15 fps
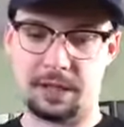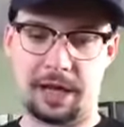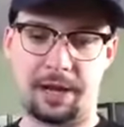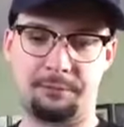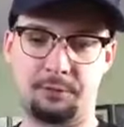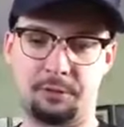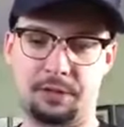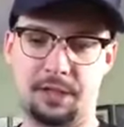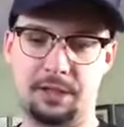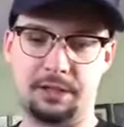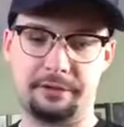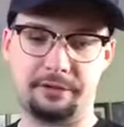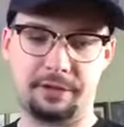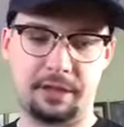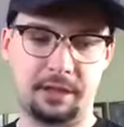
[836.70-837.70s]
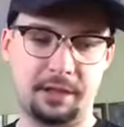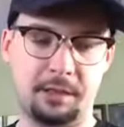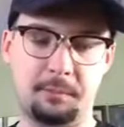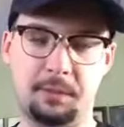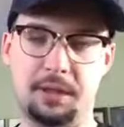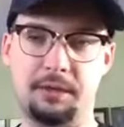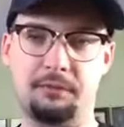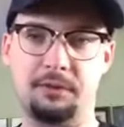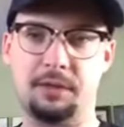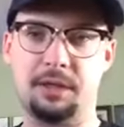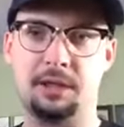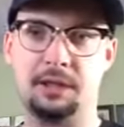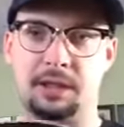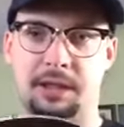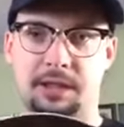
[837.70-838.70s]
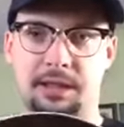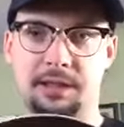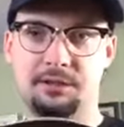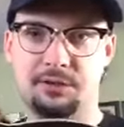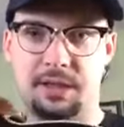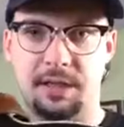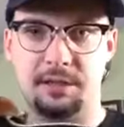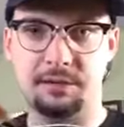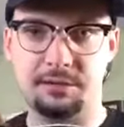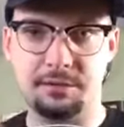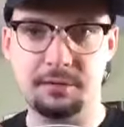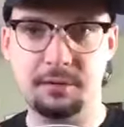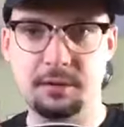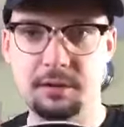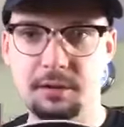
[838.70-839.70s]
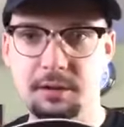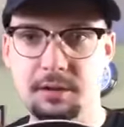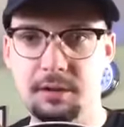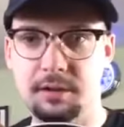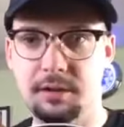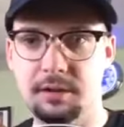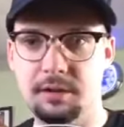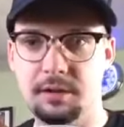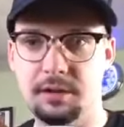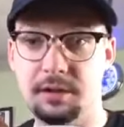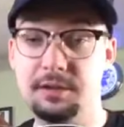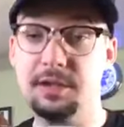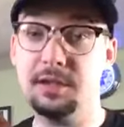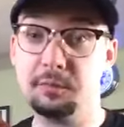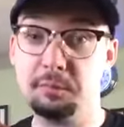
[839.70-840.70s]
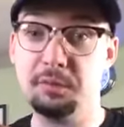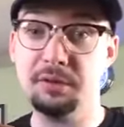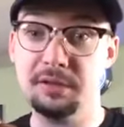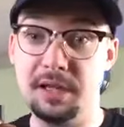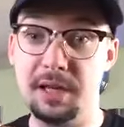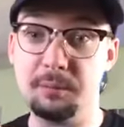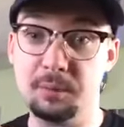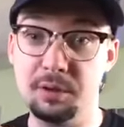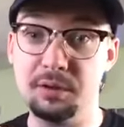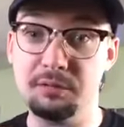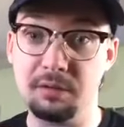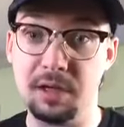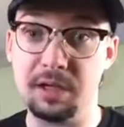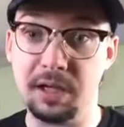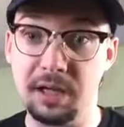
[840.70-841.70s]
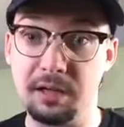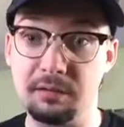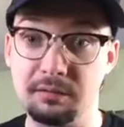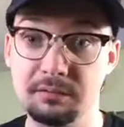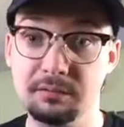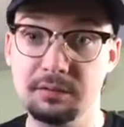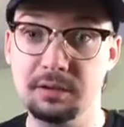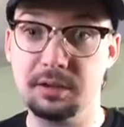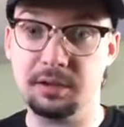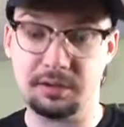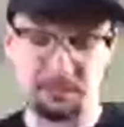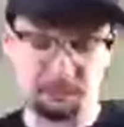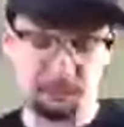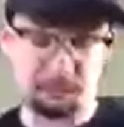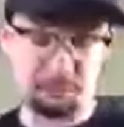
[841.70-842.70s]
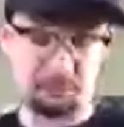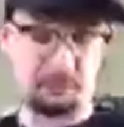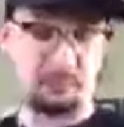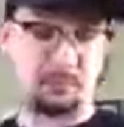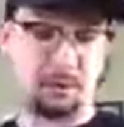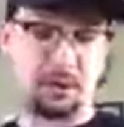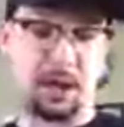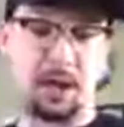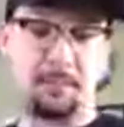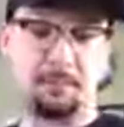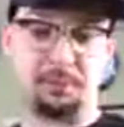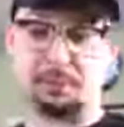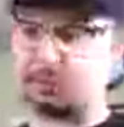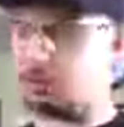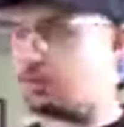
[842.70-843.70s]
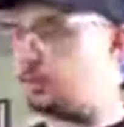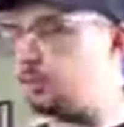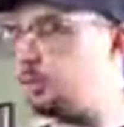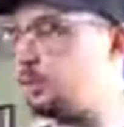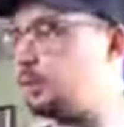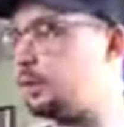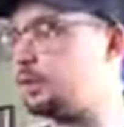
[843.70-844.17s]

after getting it set up and everything, like it sounds pretty damn good right now. And I'm so